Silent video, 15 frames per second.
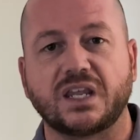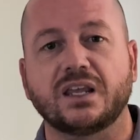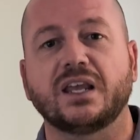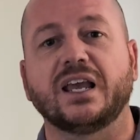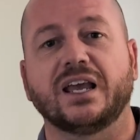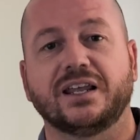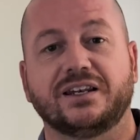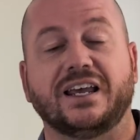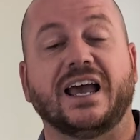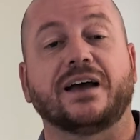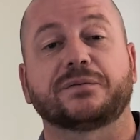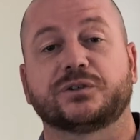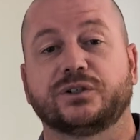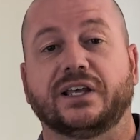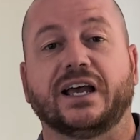And
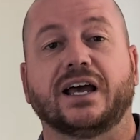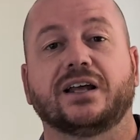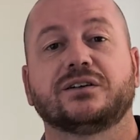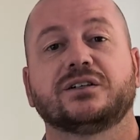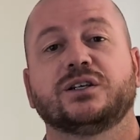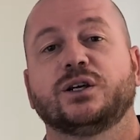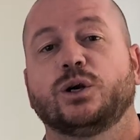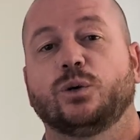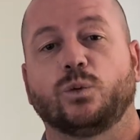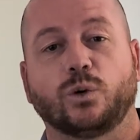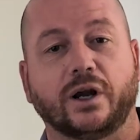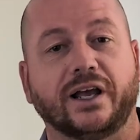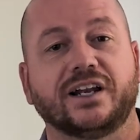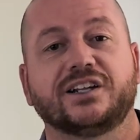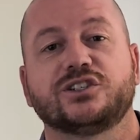after that, we're
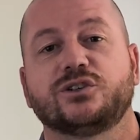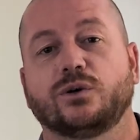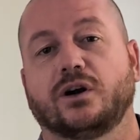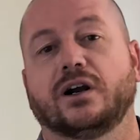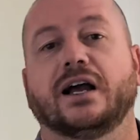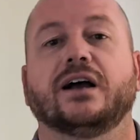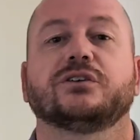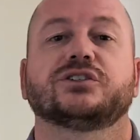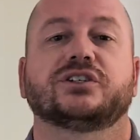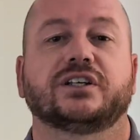heading to our house